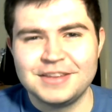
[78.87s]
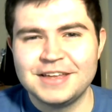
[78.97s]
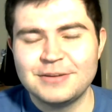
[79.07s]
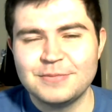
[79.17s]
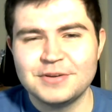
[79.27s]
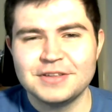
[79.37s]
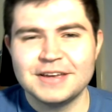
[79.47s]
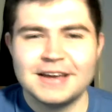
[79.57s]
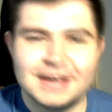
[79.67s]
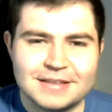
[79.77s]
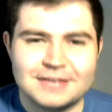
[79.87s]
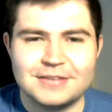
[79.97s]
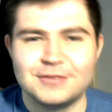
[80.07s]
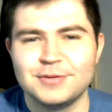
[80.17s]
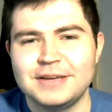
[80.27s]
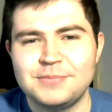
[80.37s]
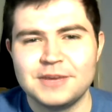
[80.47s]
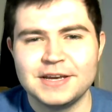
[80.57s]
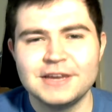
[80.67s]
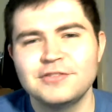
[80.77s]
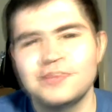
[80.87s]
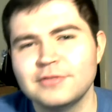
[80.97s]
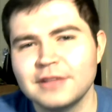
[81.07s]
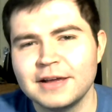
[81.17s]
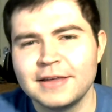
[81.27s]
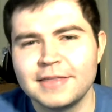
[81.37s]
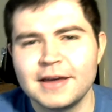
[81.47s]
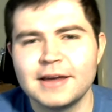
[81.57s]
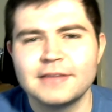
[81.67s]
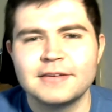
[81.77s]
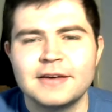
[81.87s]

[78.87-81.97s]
They don't bother getting into the really big issues like that.